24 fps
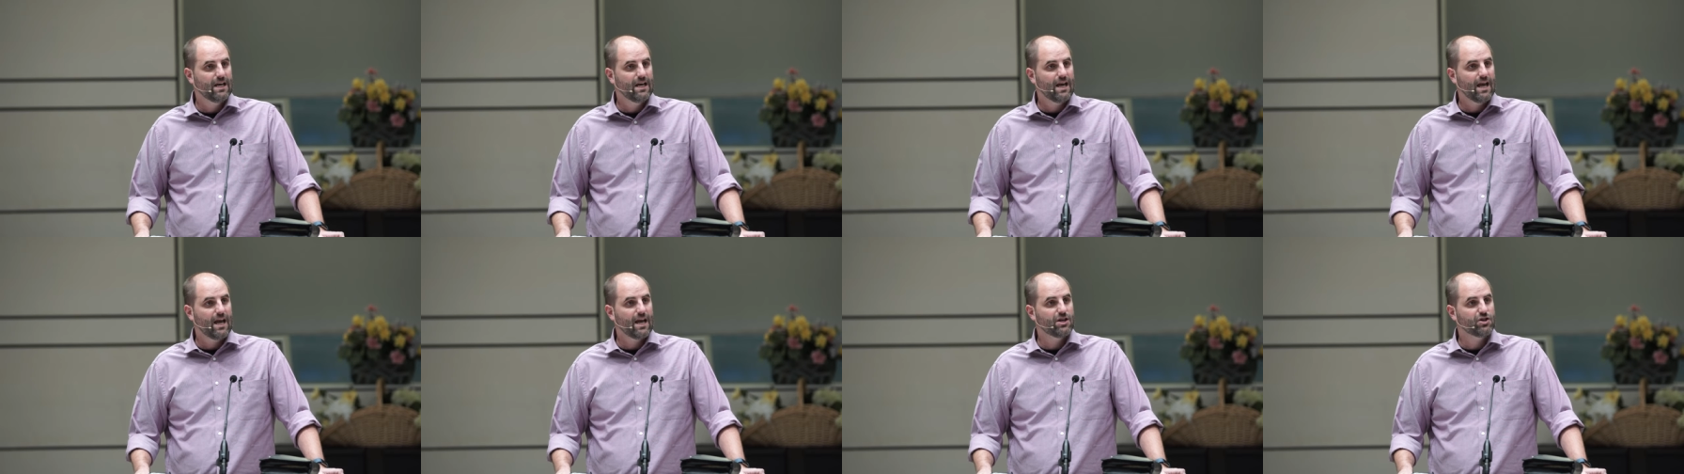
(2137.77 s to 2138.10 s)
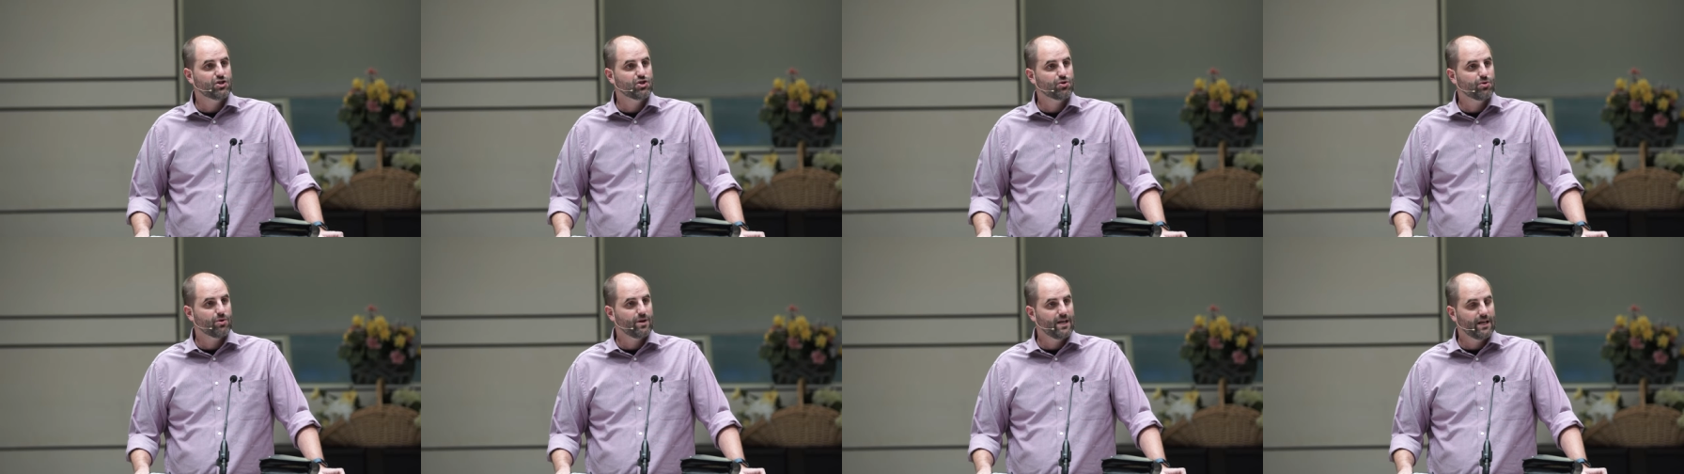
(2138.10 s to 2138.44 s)
and
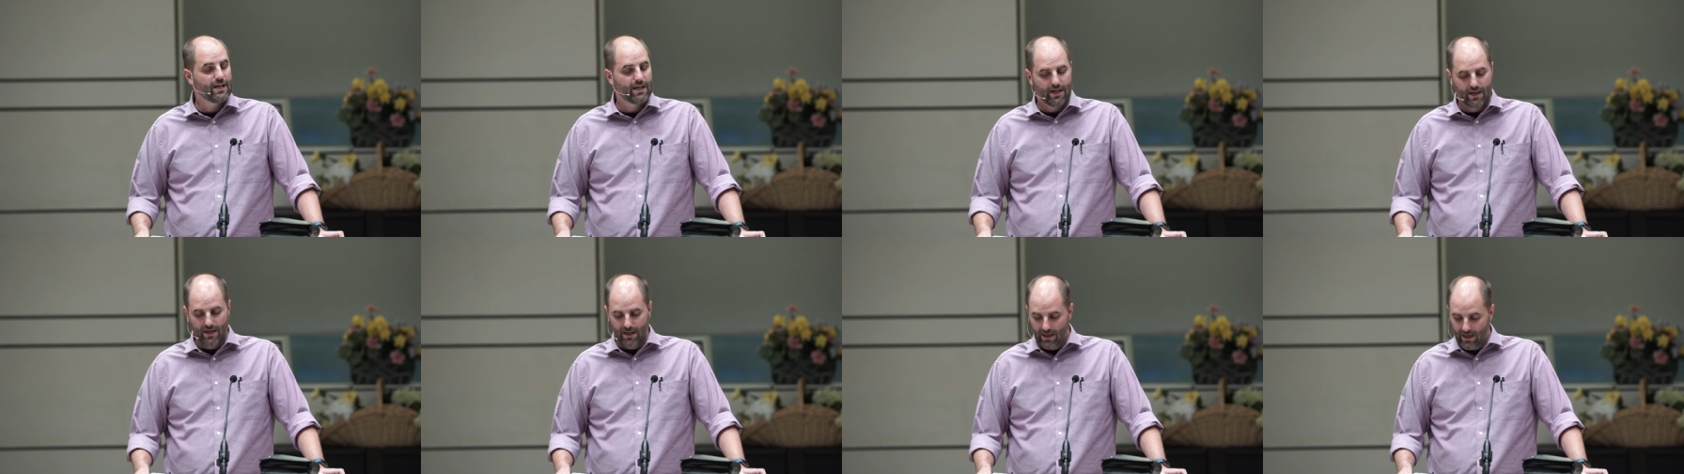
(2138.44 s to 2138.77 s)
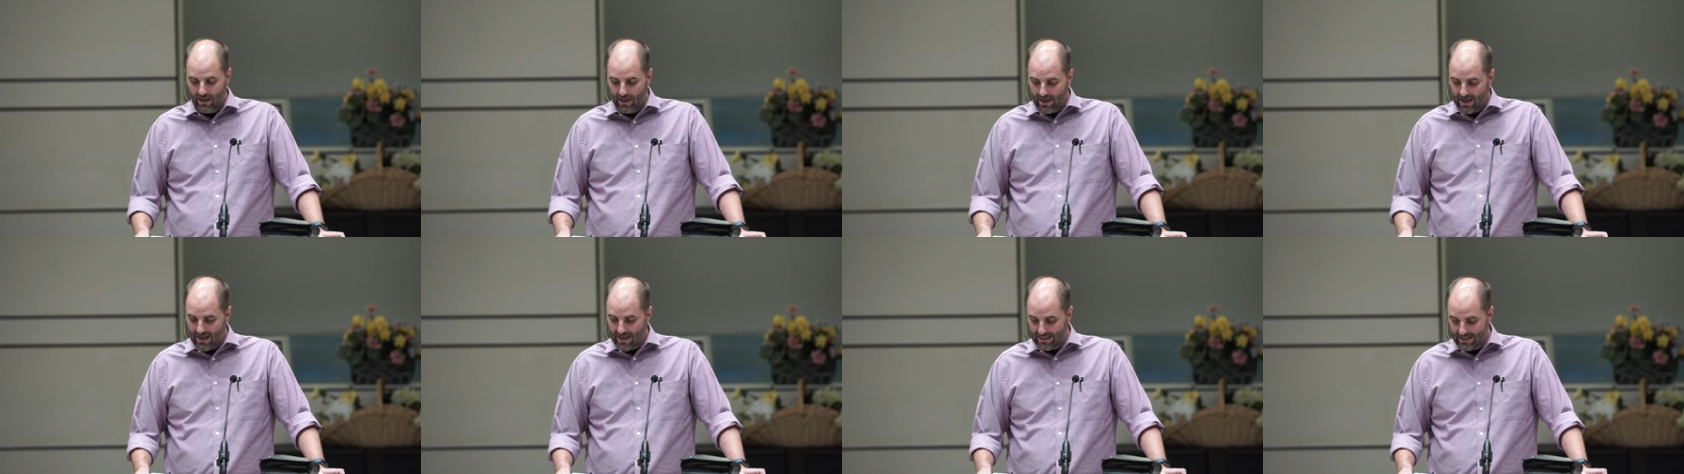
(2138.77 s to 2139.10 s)
treated
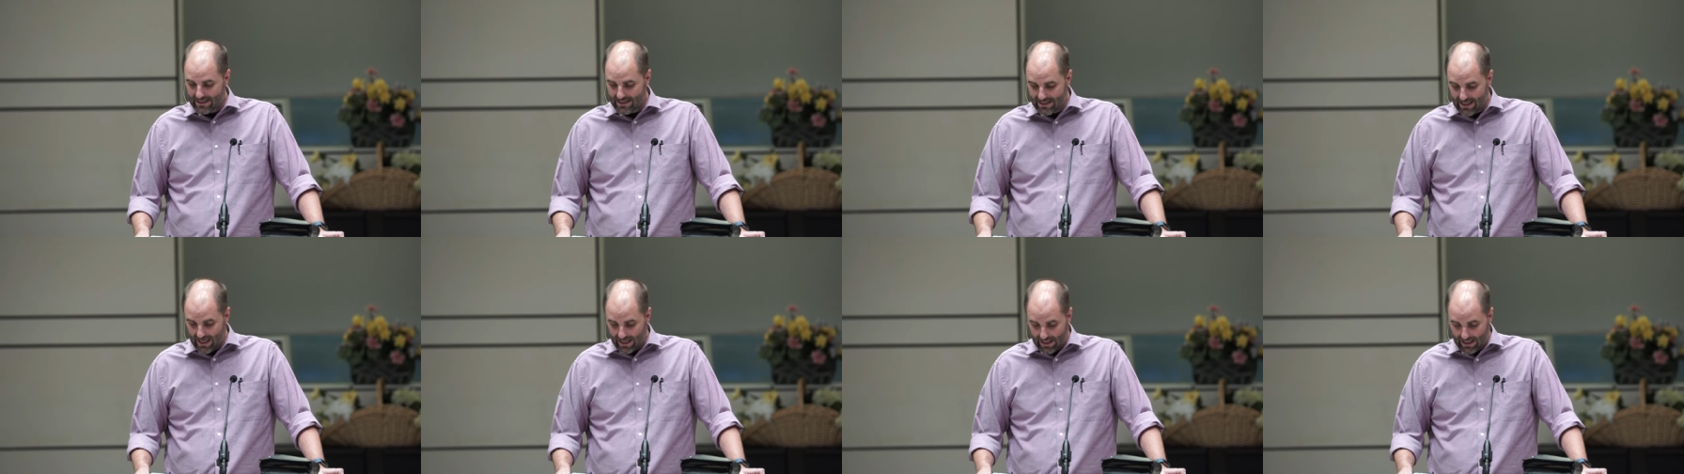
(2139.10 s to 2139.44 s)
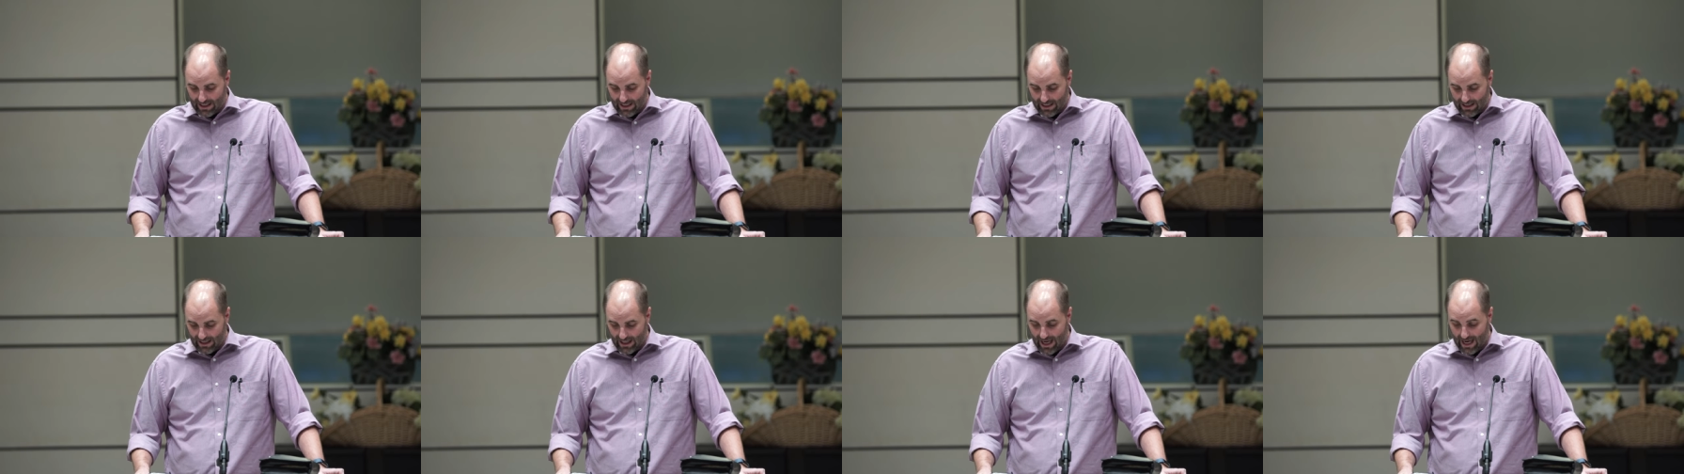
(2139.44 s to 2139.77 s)
as
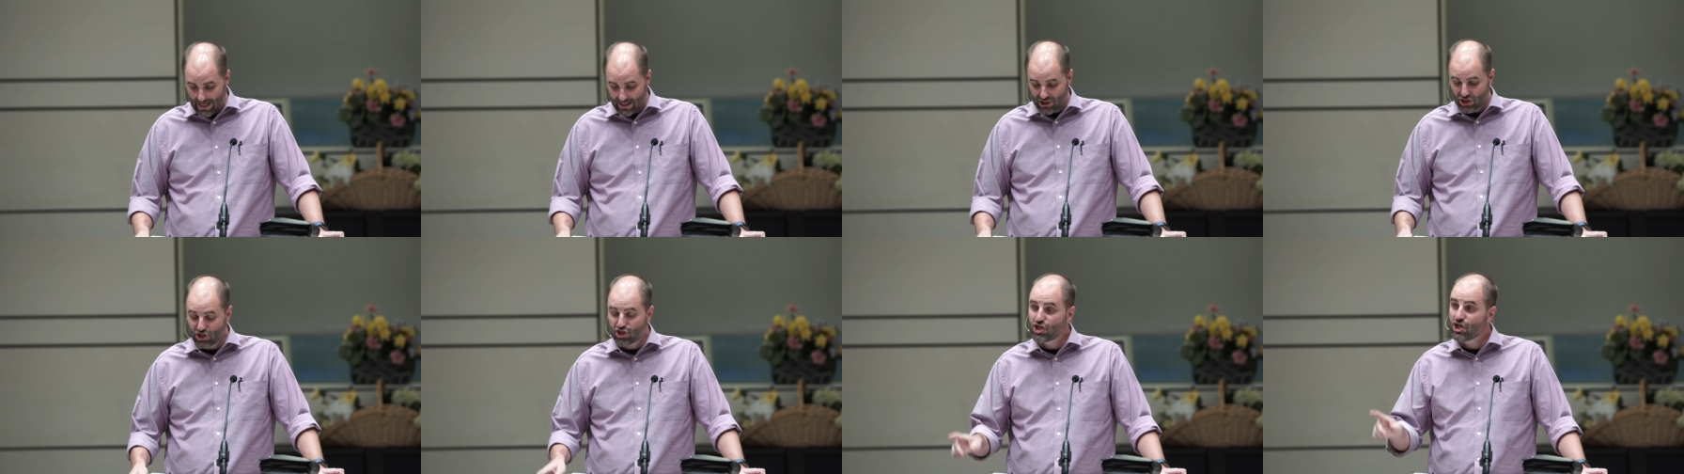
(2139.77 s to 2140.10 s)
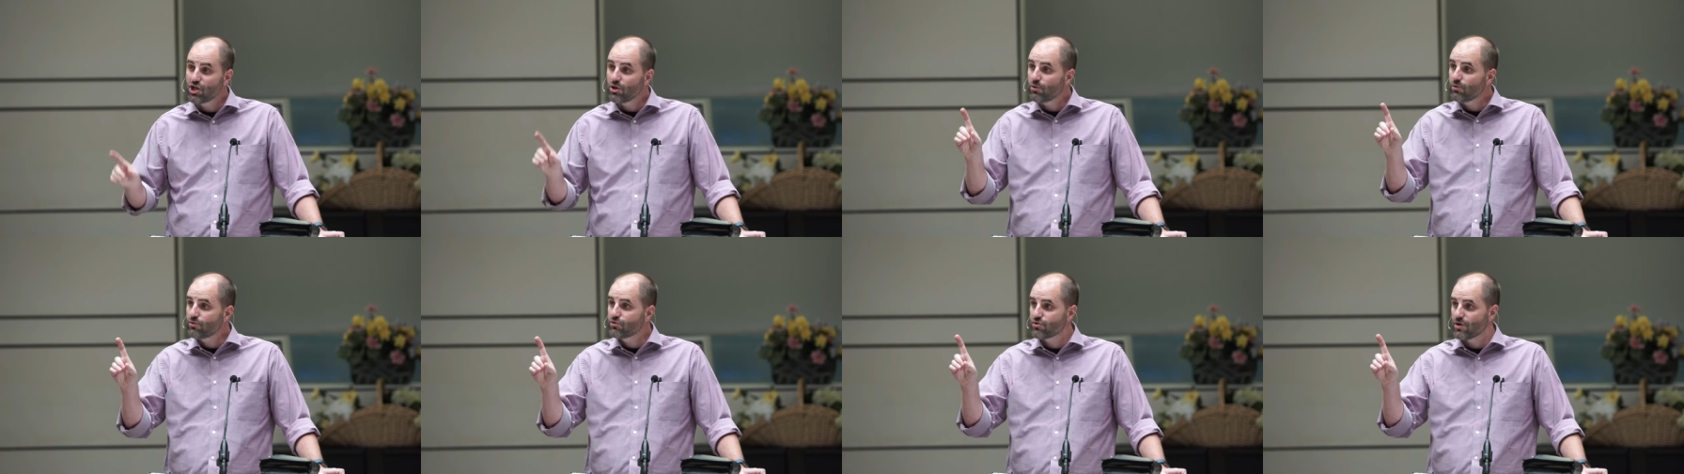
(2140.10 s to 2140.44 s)
second class.
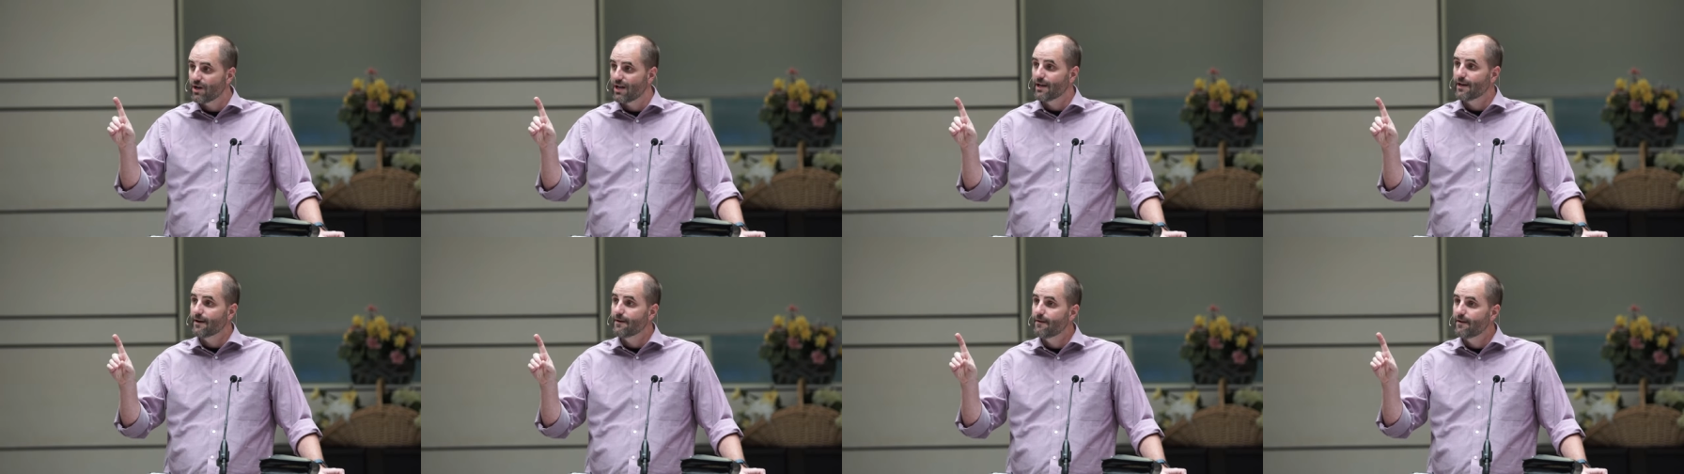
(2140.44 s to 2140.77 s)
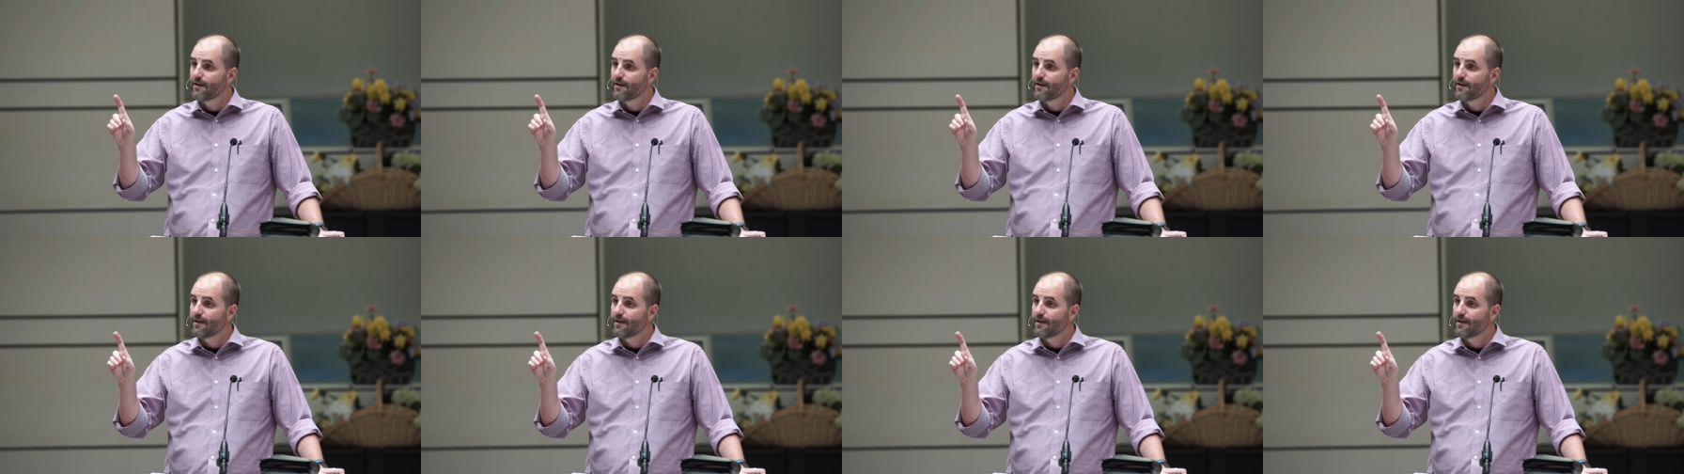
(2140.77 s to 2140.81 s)
Children,